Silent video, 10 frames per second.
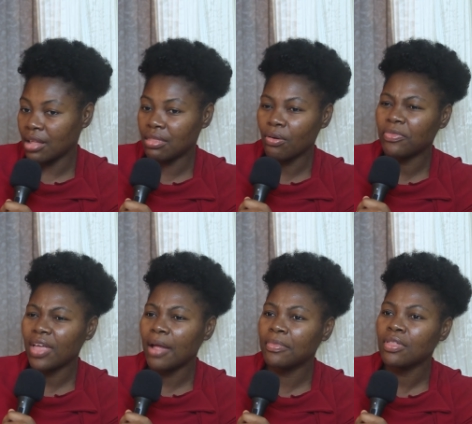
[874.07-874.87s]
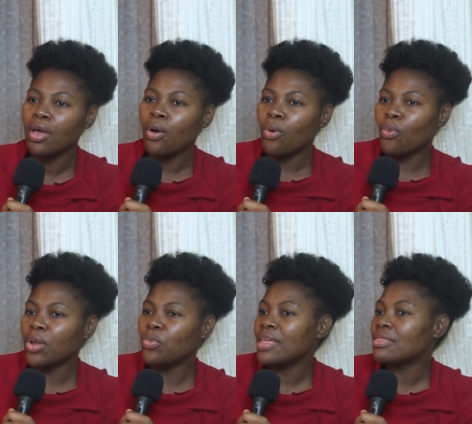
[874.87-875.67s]
And sometimes
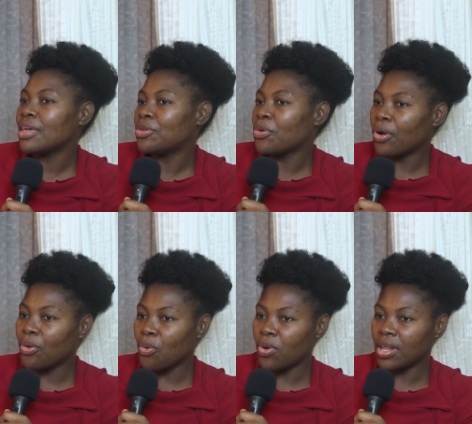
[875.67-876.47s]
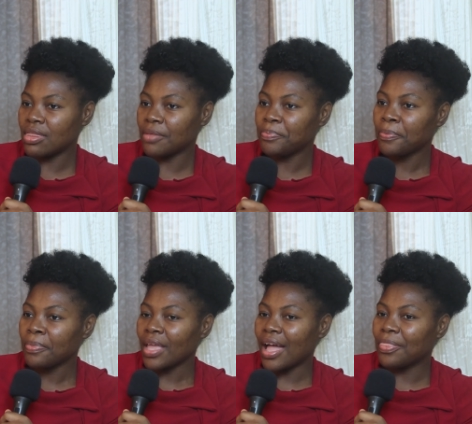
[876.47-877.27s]
when we set our goals and
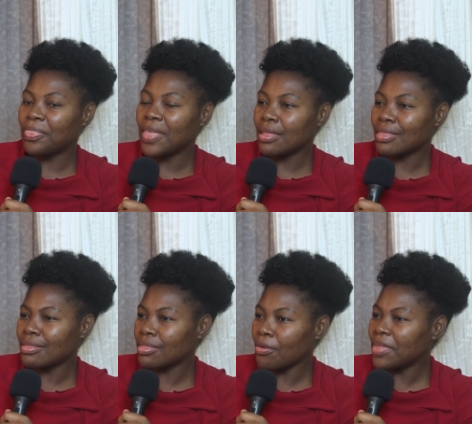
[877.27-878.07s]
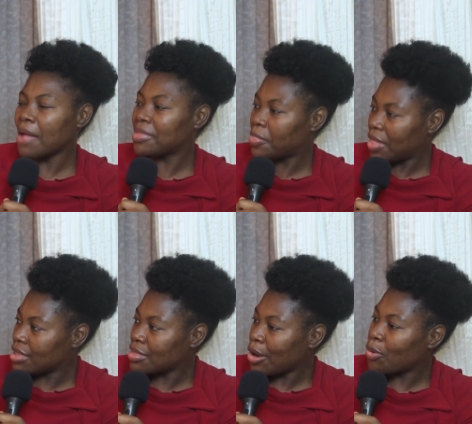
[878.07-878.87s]
sometimes
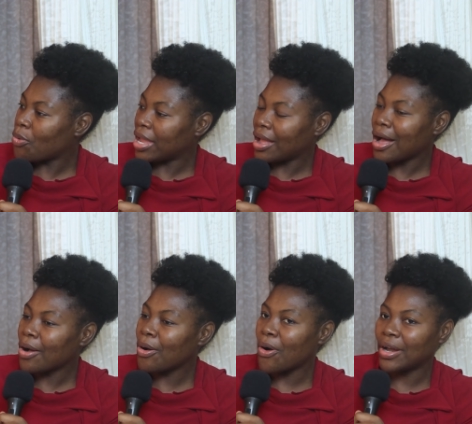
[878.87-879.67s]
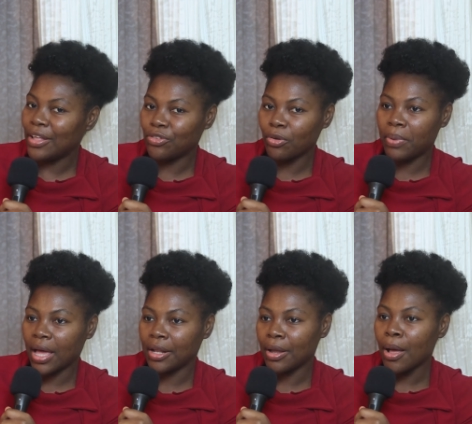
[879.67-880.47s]
things are going according to
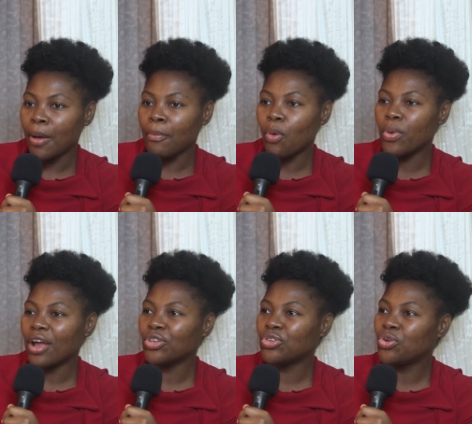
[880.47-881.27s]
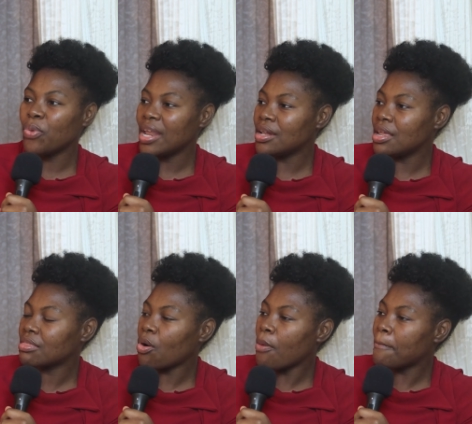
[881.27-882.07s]
plan, but we are doing
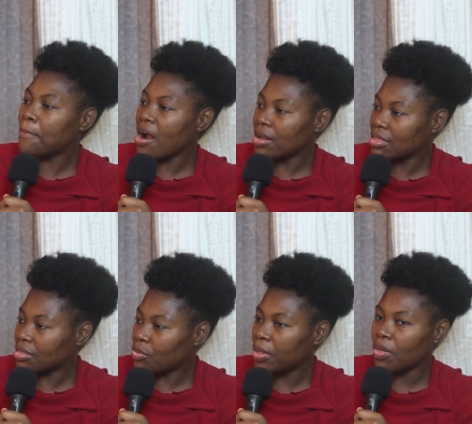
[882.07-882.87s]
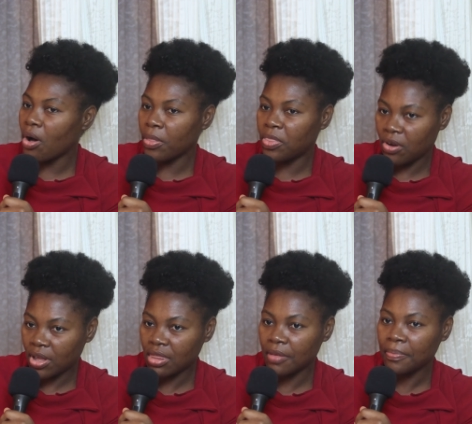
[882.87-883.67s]
this comparison with
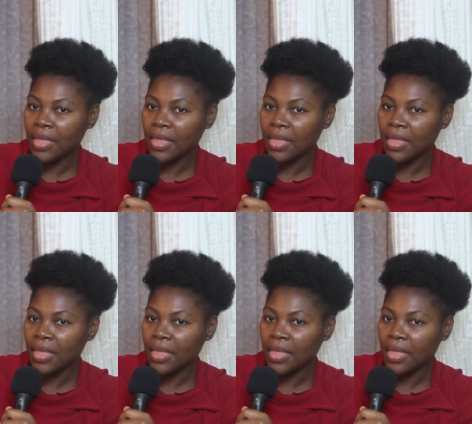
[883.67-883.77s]
others